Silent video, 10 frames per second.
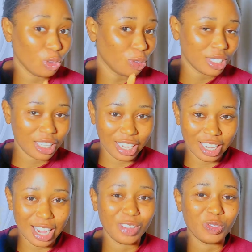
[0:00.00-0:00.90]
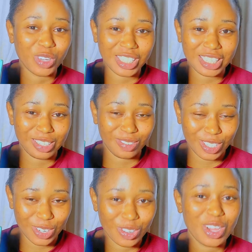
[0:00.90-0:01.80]
No, stay and watch this
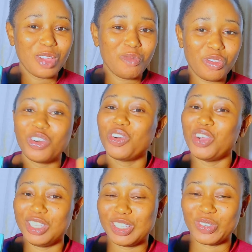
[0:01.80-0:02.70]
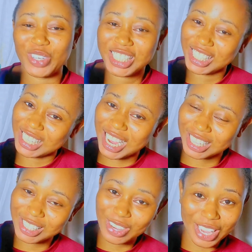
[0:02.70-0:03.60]
video before going to watch that,
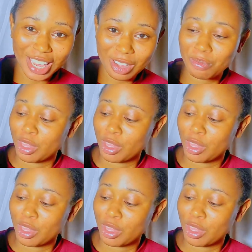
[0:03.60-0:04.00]
okay?